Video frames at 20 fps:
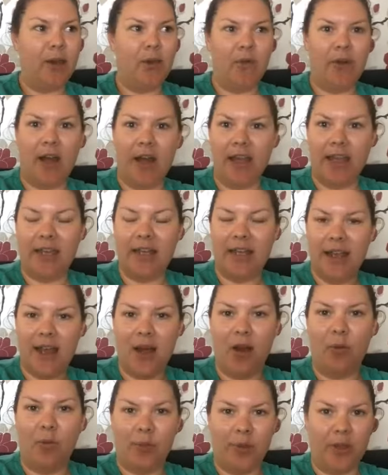that I can
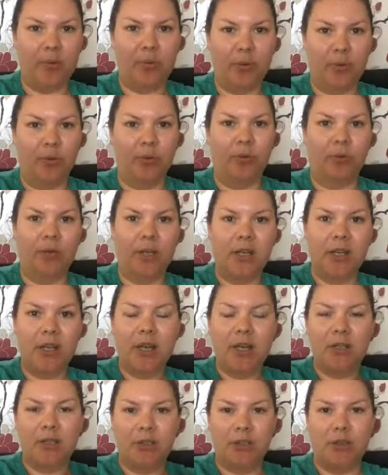help people
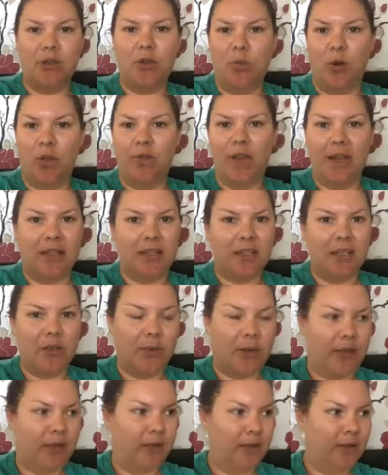do what they're
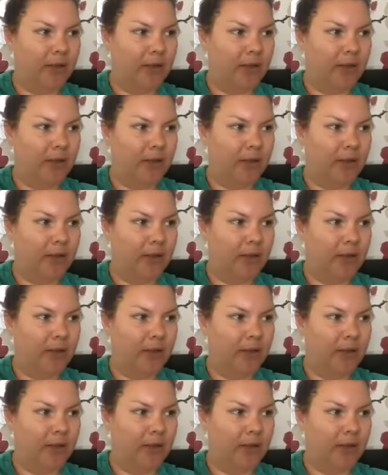doing.